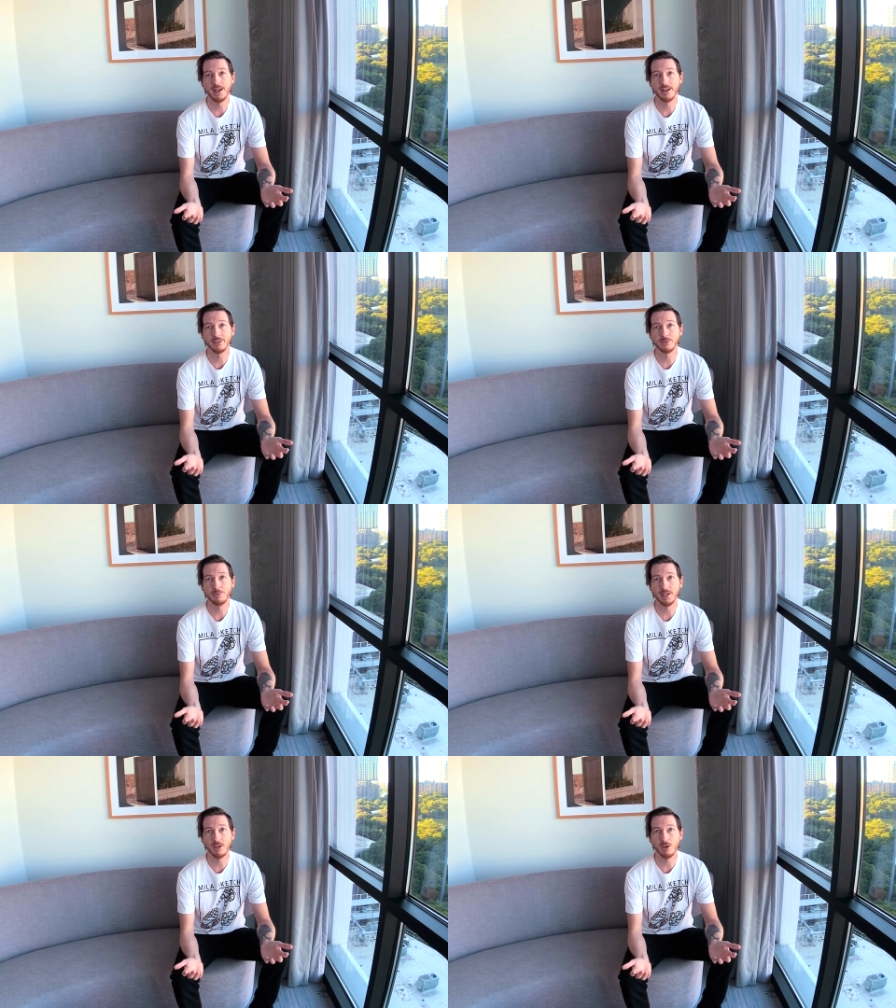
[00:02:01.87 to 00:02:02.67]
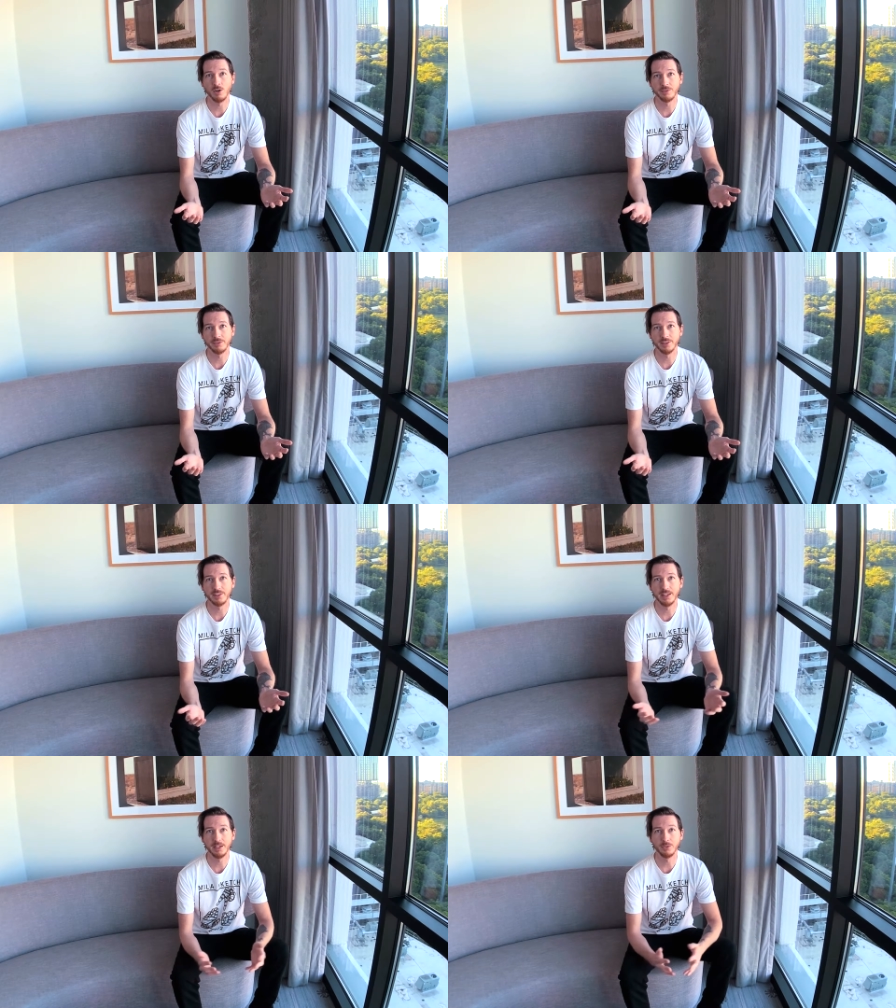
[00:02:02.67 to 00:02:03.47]
bags may offset
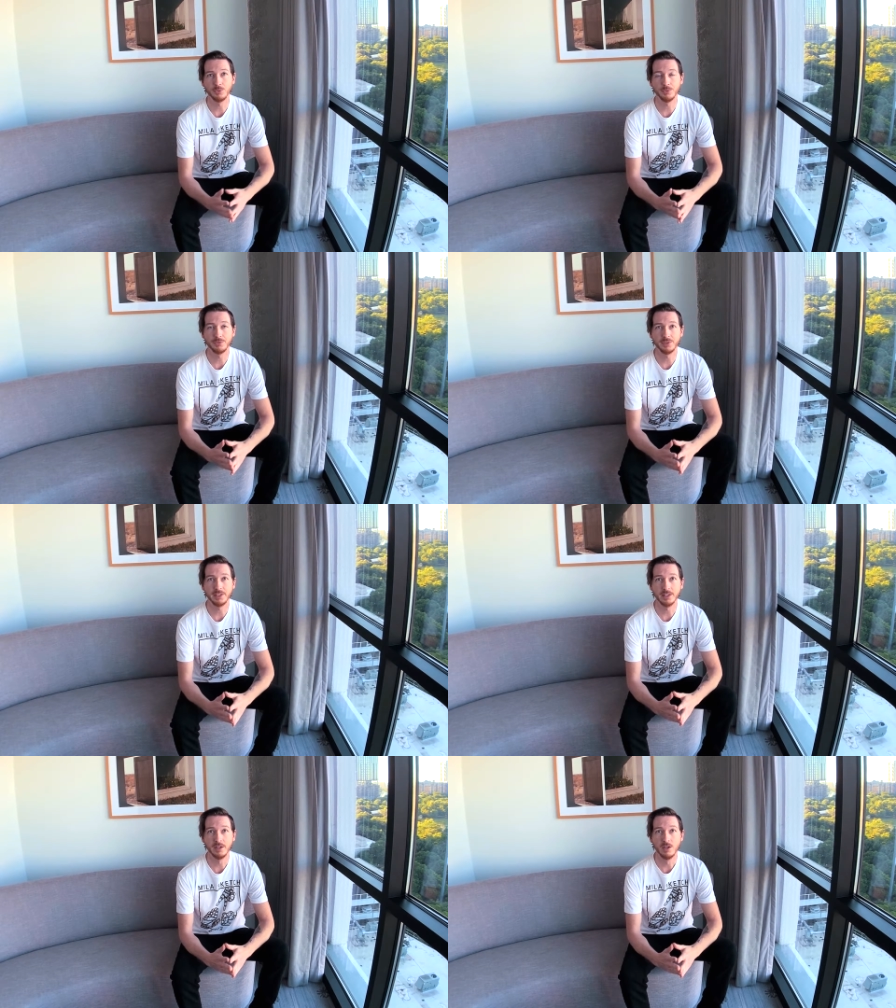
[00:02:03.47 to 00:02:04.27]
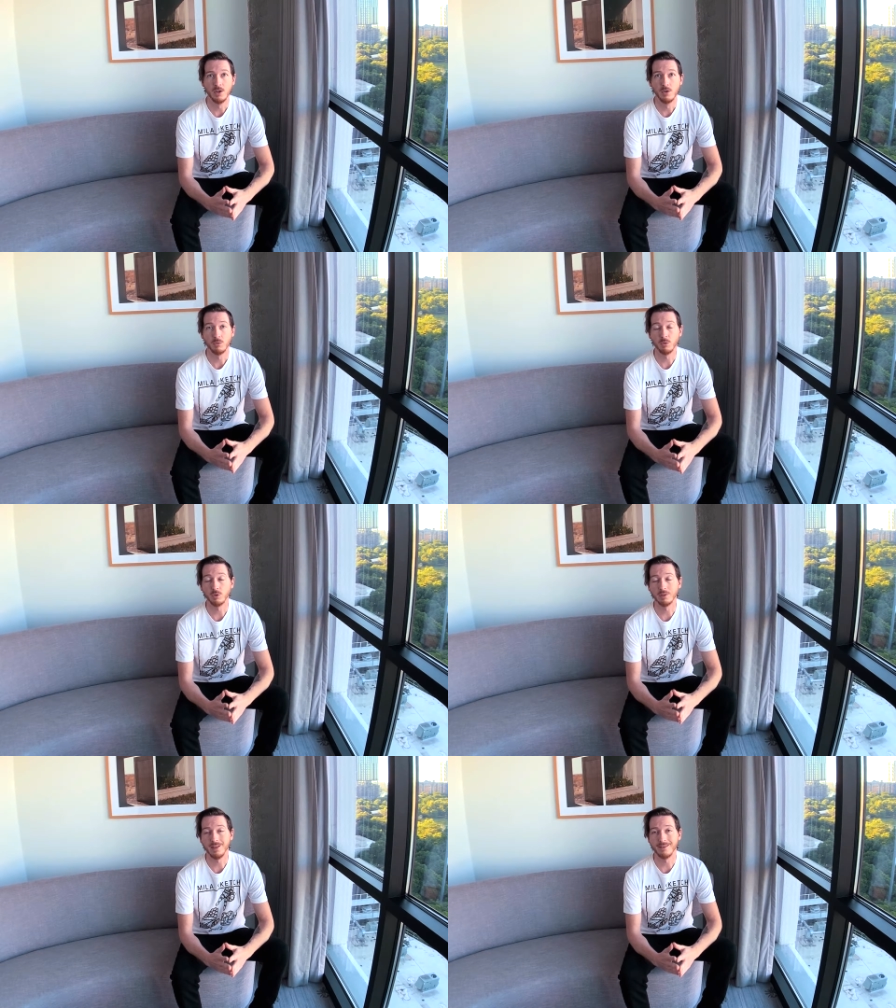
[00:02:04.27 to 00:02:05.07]
the annual fee for
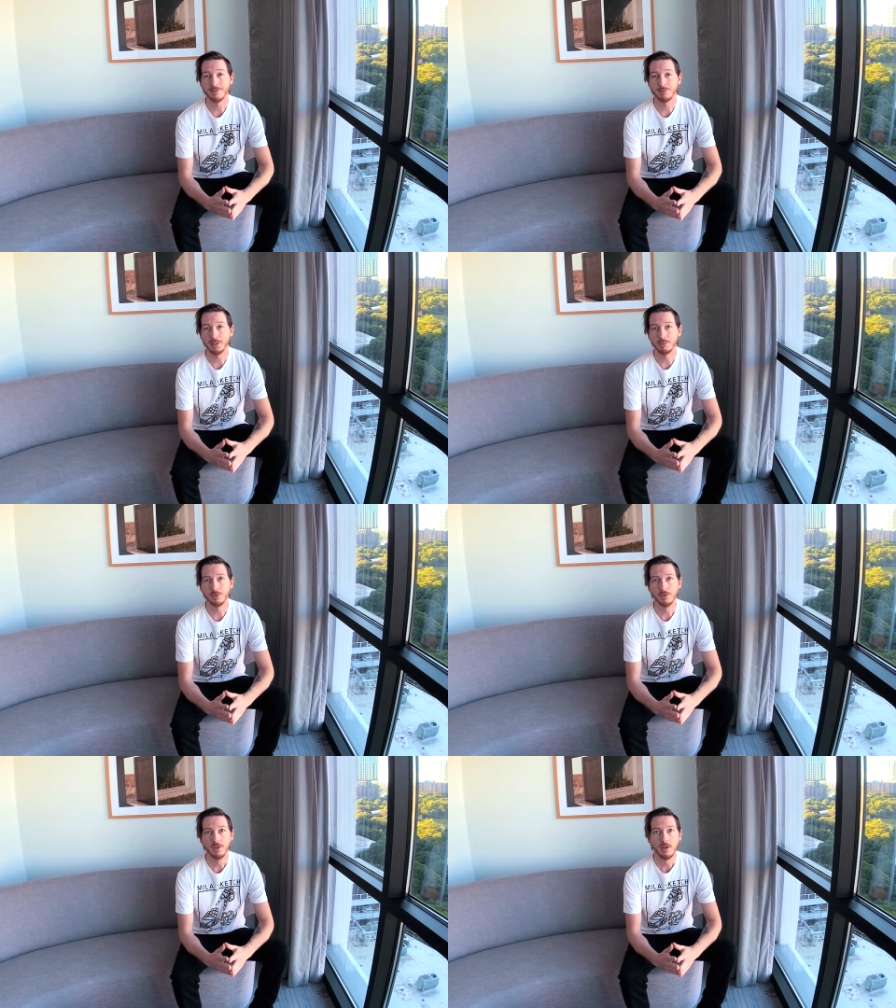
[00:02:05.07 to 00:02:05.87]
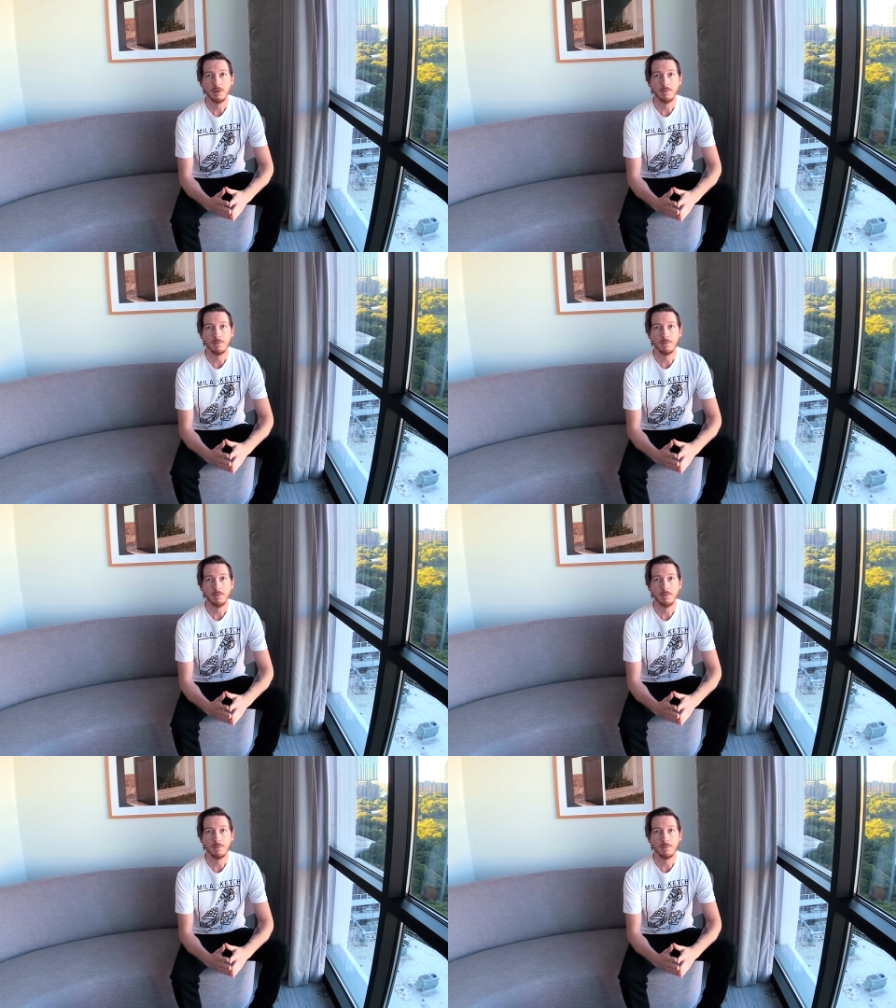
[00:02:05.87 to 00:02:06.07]
a lot of people.